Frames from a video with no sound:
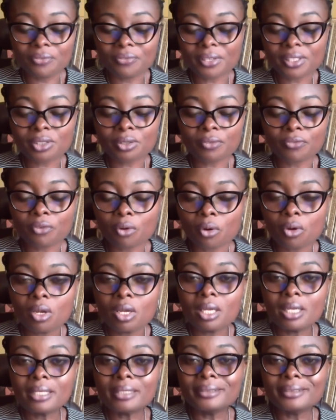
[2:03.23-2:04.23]
first of all,
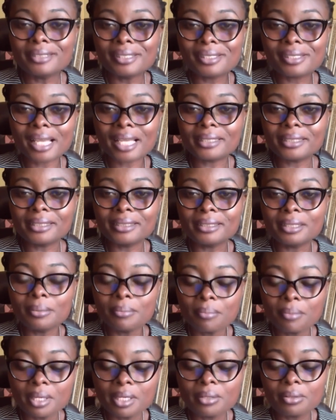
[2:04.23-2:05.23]
deciding the
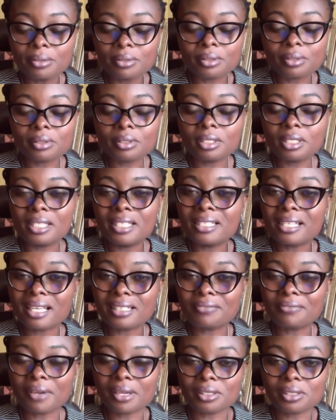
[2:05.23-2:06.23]
meals in
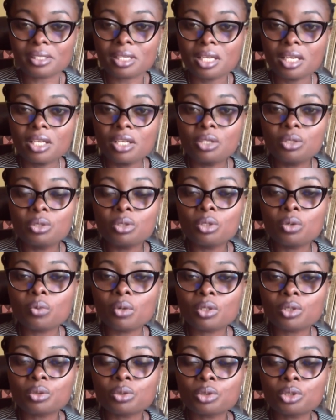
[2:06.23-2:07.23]
advance. You don't
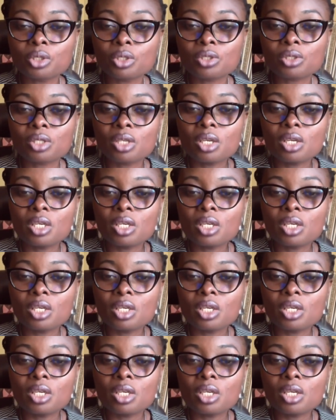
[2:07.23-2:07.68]
want to just